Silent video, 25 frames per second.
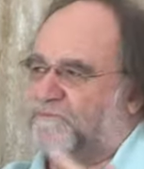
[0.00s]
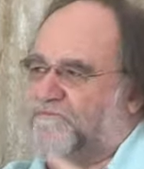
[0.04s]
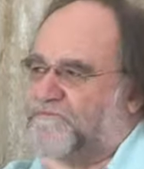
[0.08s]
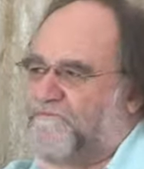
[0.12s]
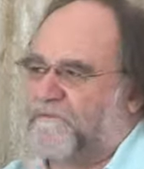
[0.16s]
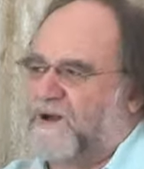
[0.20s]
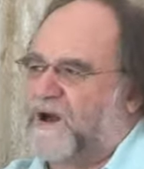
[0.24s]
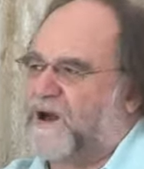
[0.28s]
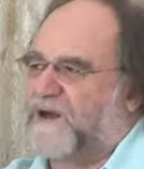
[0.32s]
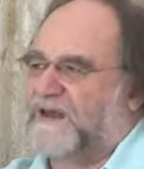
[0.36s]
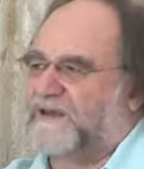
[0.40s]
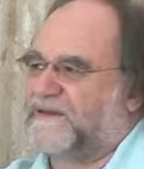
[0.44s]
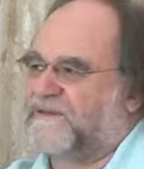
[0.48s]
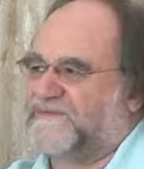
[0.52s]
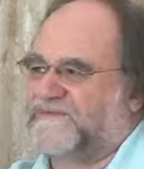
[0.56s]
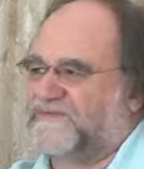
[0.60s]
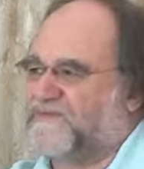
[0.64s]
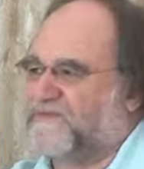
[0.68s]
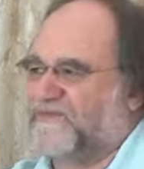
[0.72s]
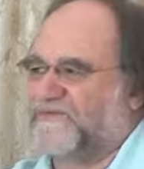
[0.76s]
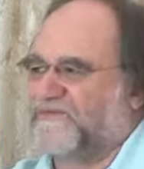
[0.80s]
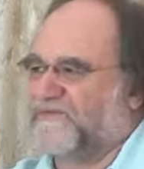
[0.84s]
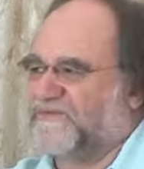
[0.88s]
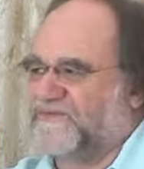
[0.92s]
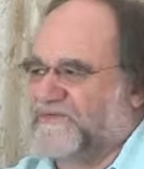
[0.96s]
mind's
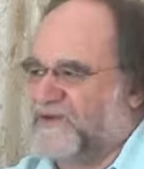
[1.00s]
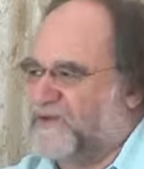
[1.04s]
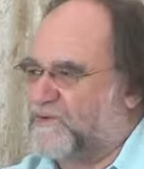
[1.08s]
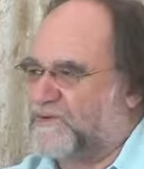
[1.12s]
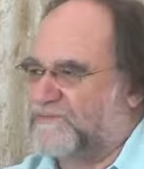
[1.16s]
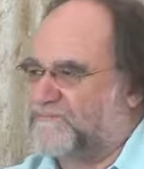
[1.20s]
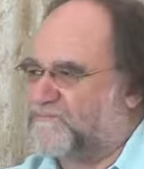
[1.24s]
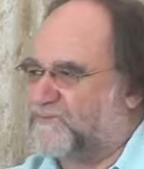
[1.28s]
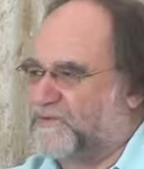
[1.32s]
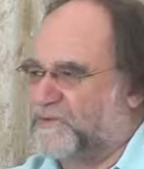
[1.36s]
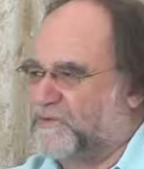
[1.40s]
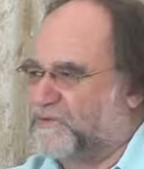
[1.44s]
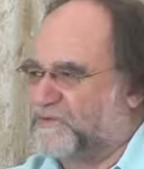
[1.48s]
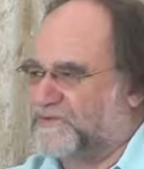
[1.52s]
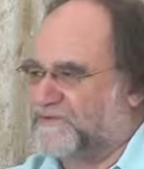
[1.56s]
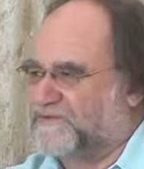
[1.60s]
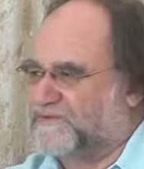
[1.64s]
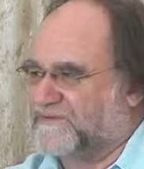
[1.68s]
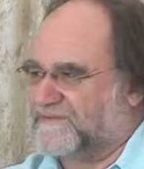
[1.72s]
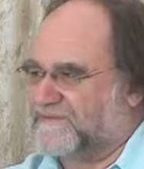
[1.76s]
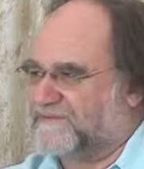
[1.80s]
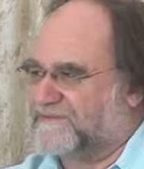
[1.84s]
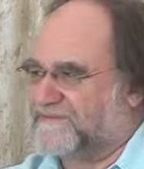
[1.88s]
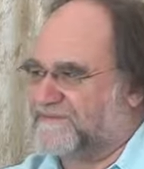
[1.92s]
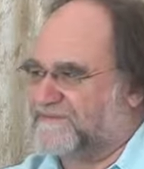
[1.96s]
not so
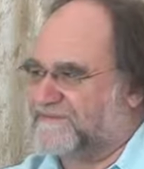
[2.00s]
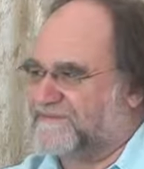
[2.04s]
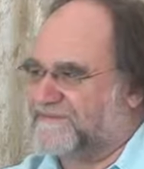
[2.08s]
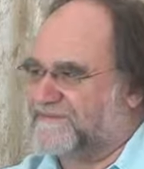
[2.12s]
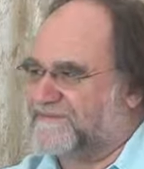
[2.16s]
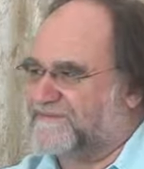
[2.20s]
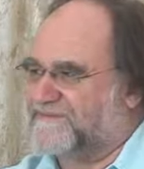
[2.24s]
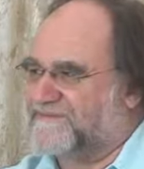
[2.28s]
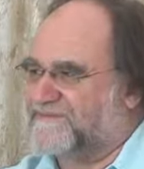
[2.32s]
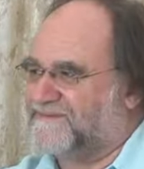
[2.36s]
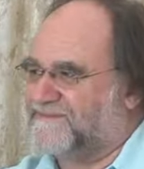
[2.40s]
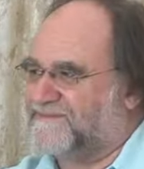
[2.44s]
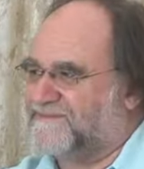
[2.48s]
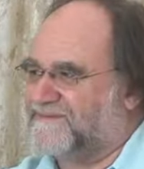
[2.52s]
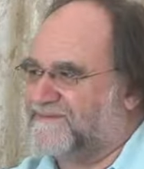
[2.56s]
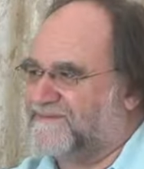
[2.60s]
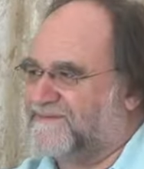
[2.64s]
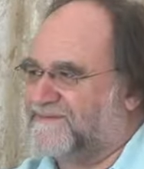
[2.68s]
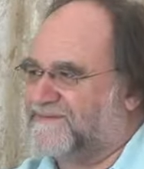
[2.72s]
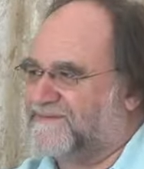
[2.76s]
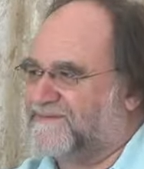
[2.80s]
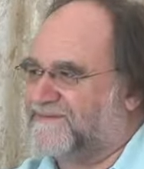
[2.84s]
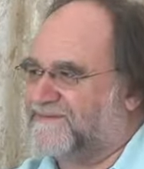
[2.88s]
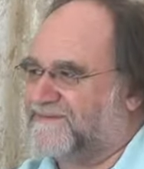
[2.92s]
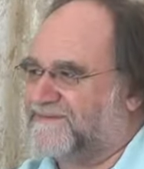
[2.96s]
important, you
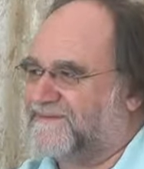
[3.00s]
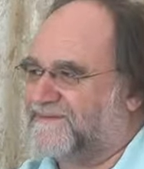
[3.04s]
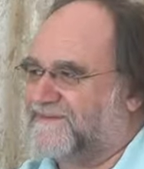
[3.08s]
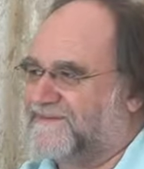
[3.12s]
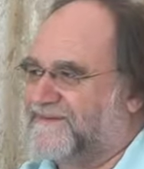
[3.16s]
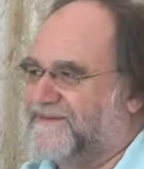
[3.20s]
see.